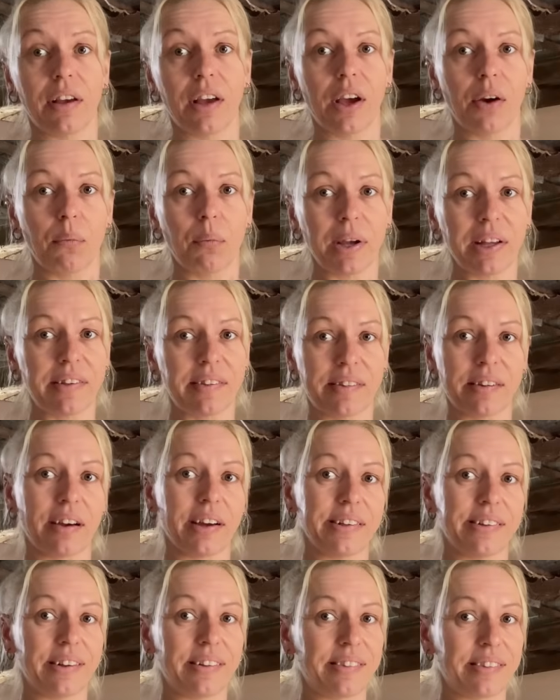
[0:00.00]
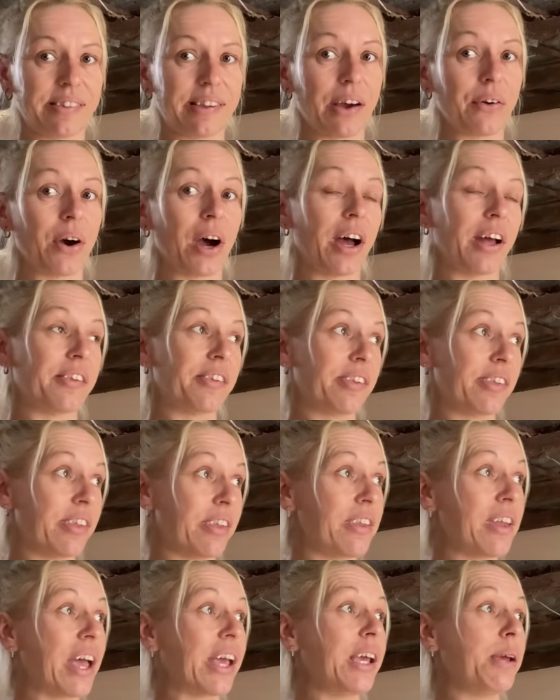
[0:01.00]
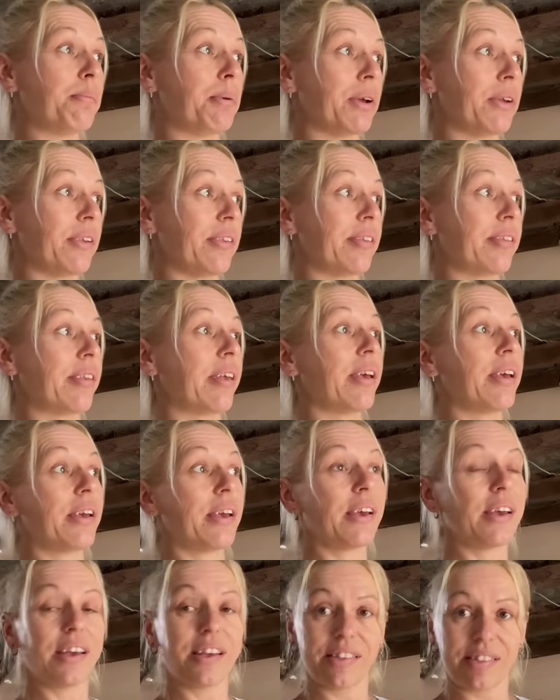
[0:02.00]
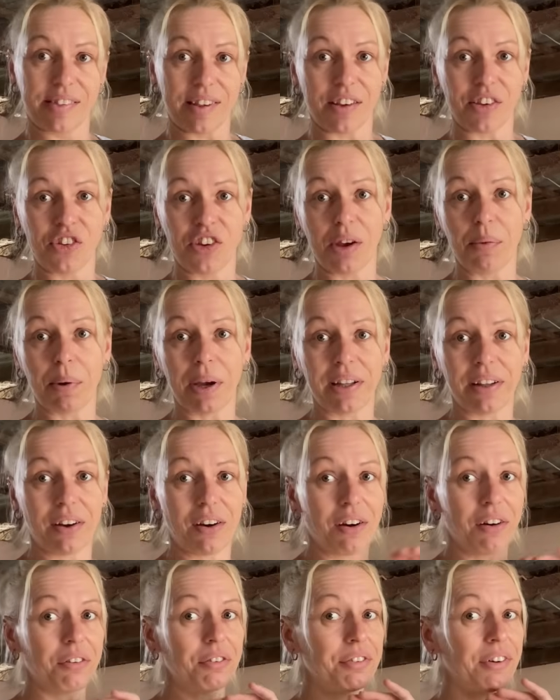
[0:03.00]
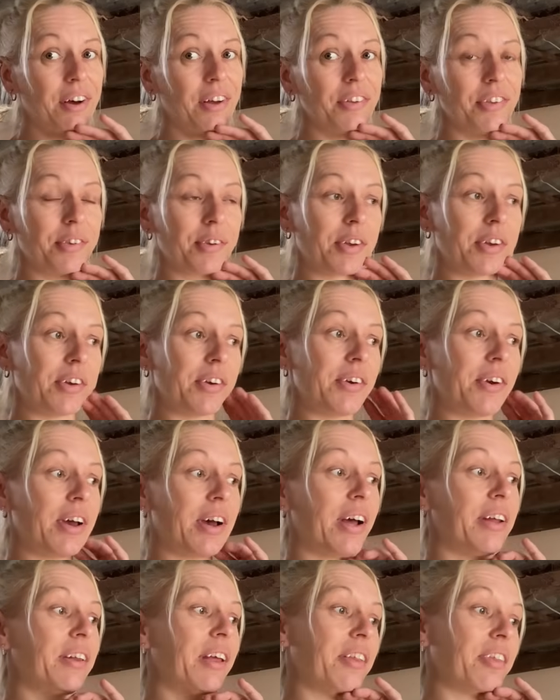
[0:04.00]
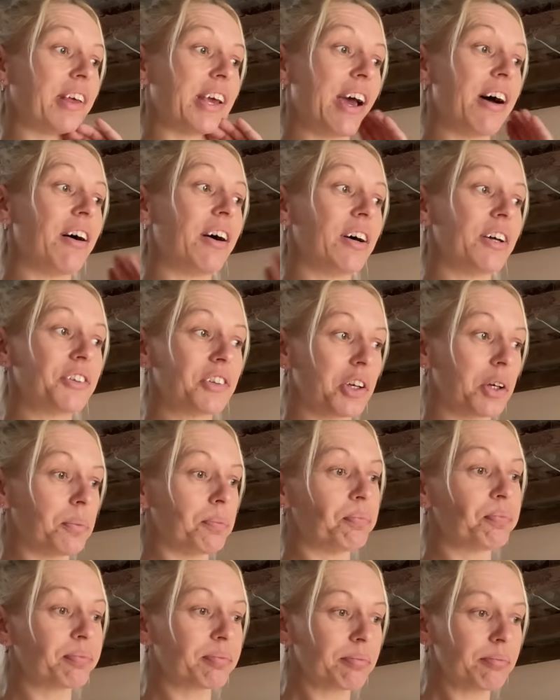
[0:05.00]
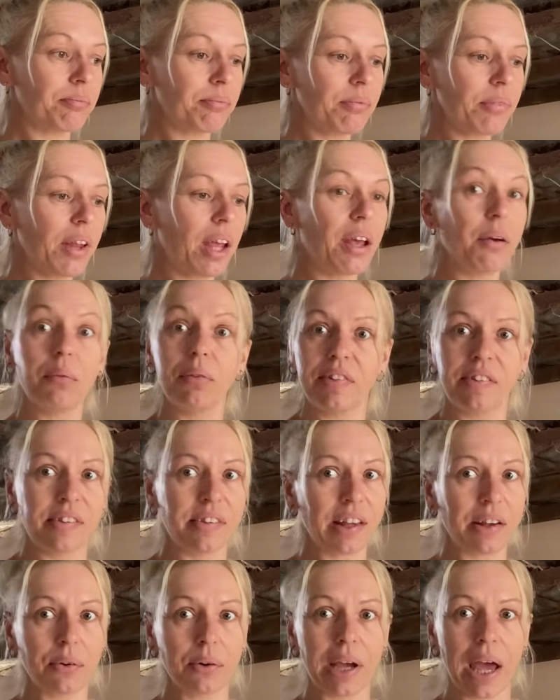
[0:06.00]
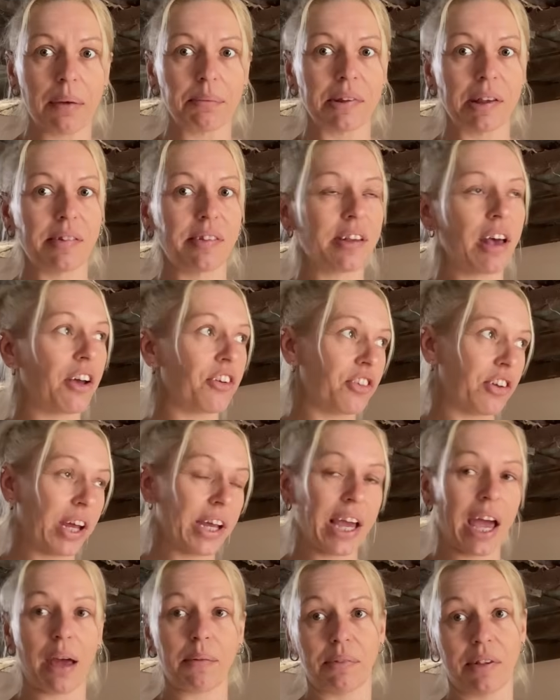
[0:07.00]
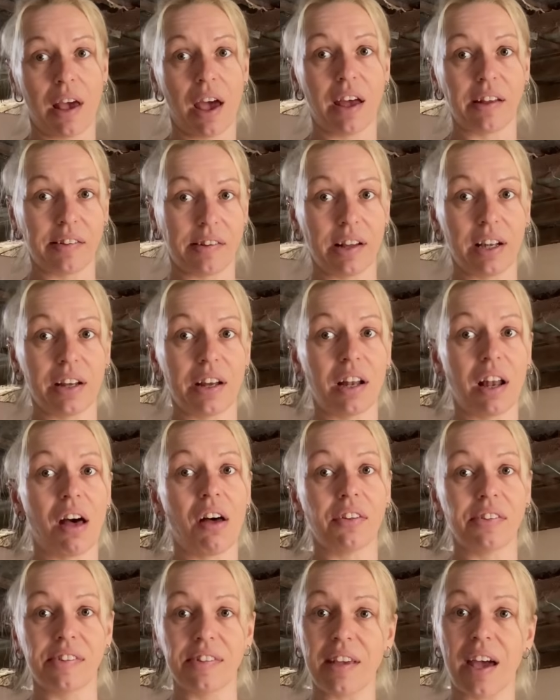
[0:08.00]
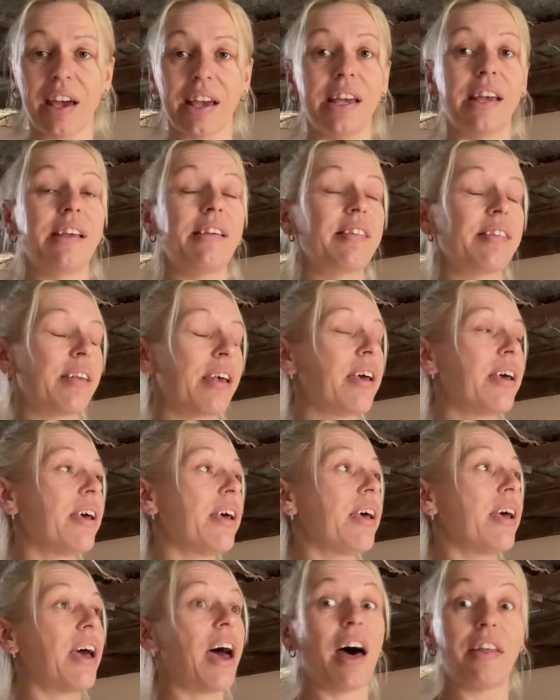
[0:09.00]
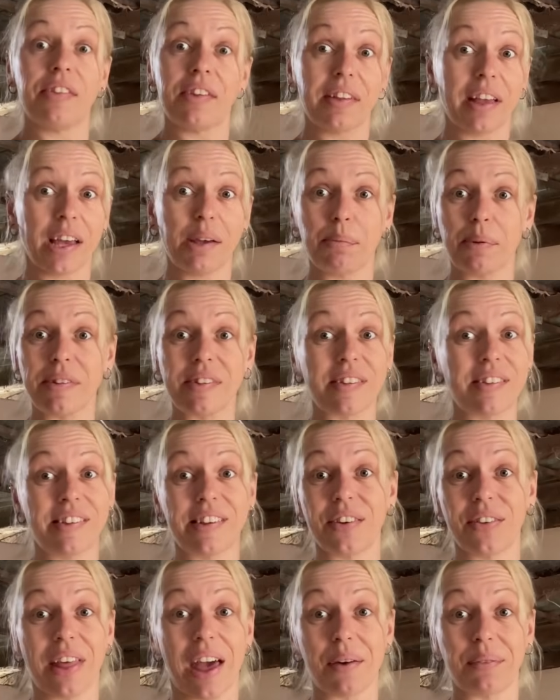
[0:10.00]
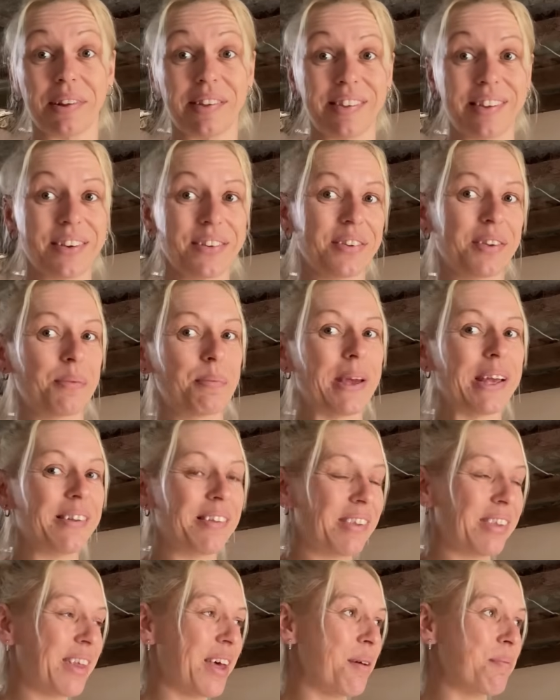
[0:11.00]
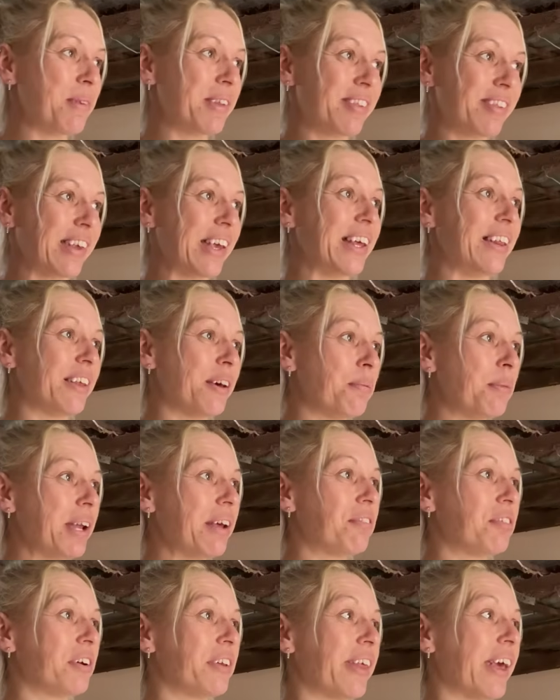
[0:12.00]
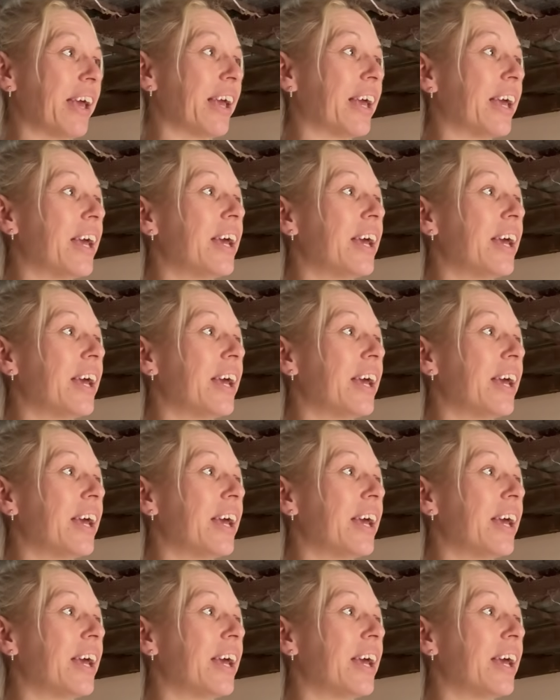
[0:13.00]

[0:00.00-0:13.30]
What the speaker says: We decided to sell her to the neighbours. So she went off onto another yard. We still kept in touch. They kept her until her last days. And the neighbours are still there. We still speak to them and see them and everything.